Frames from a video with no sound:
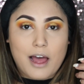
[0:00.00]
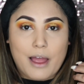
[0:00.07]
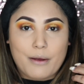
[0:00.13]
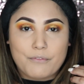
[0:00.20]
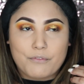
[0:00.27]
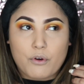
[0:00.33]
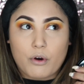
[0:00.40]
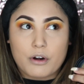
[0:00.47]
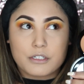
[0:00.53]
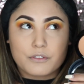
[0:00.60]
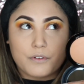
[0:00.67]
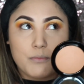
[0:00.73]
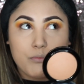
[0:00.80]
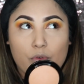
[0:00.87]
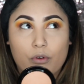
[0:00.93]
Of course,
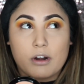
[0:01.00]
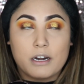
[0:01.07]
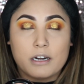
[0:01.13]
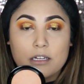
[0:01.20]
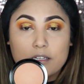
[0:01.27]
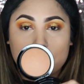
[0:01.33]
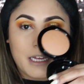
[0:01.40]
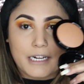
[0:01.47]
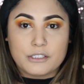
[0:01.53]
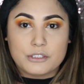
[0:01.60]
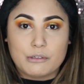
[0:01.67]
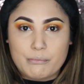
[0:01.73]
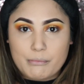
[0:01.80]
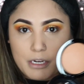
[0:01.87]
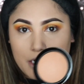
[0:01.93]
from more light
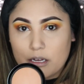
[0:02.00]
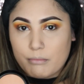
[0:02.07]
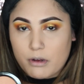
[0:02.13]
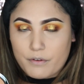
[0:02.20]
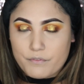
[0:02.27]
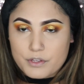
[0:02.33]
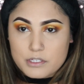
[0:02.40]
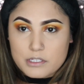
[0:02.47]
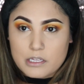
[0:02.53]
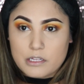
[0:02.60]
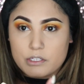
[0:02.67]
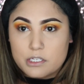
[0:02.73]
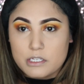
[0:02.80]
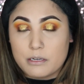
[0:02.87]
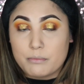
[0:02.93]
to medium, obviously
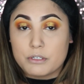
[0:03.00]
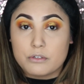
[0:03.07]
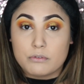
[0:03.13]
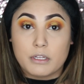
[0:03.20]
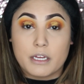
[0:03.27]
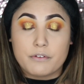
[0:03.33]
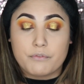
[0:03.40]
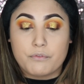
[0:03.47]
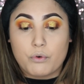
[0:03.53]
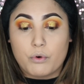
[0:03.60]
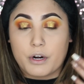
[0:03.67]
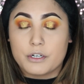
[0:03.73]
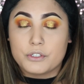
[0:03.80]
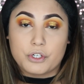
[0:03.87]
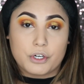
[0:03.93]
this is going to be too light
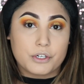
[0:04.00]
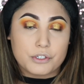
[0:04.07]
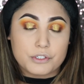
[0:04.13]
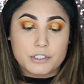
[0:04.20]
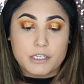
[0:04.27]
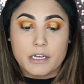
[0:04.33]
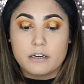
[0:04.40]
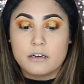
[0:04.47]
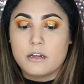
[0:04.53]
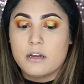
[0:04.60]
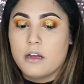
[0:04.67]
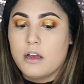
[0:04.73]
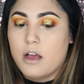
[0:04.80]
for darker skin.